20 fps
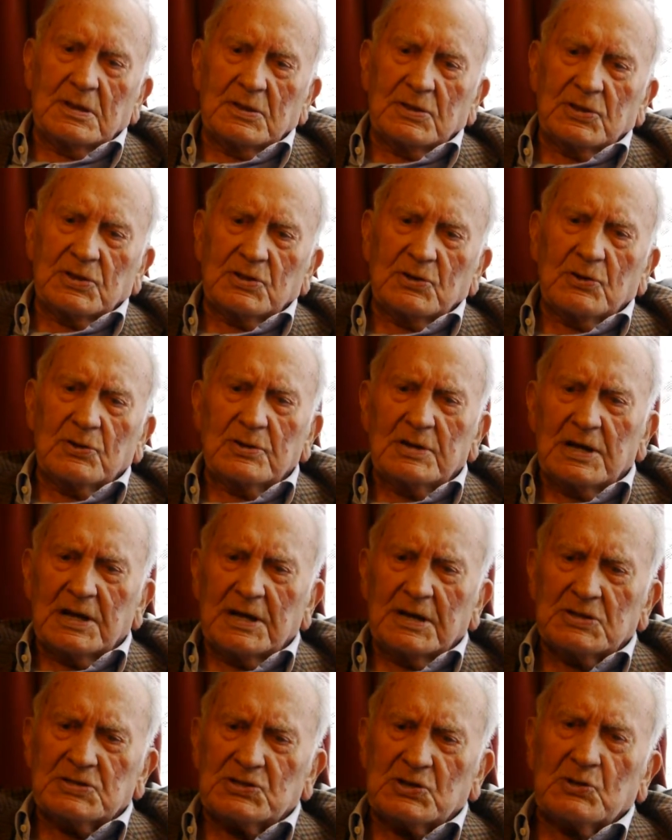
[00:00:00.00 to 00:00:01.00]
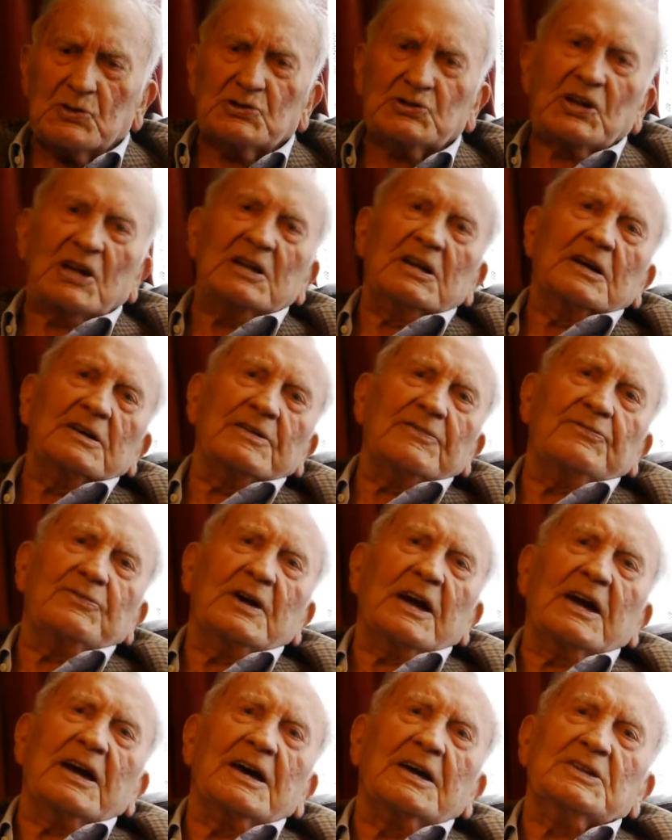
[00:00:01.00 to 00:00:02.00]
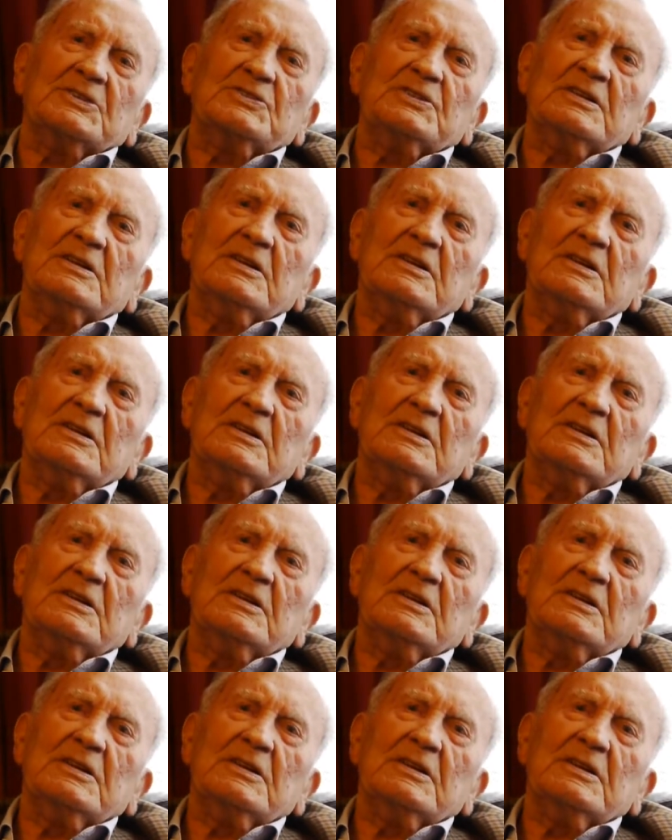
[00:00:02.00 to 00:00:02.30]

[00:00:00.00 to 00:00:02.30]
the only social life we had